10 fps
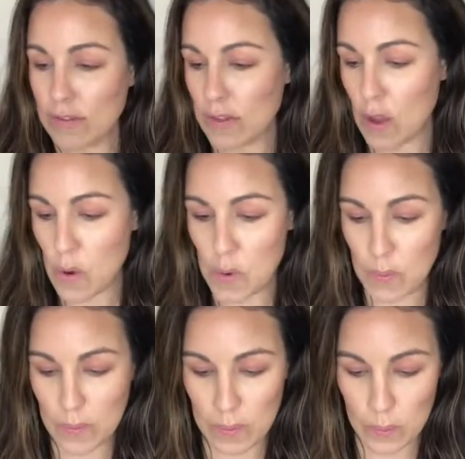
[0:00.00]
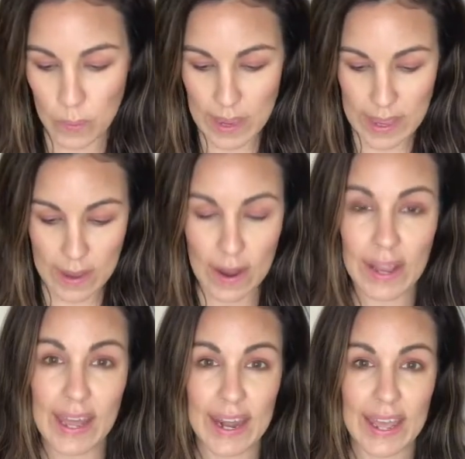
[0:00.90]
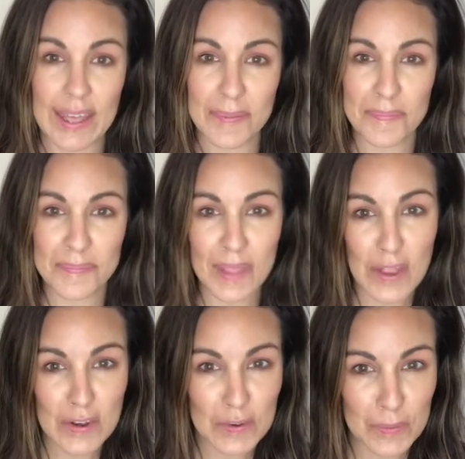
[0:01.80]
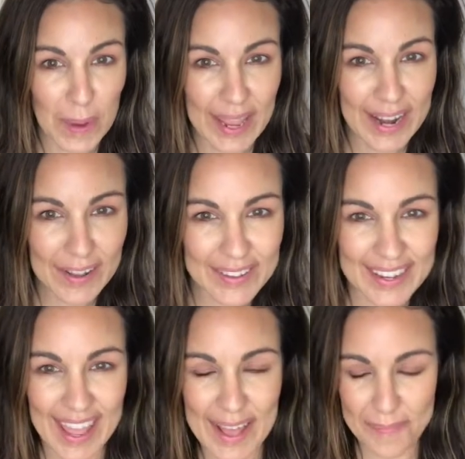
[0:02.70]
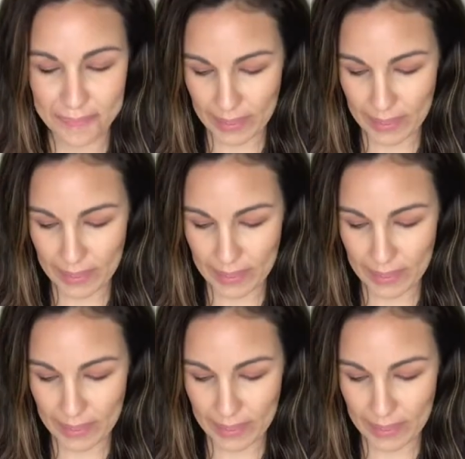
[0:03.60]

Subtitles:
so we are going to try it out today.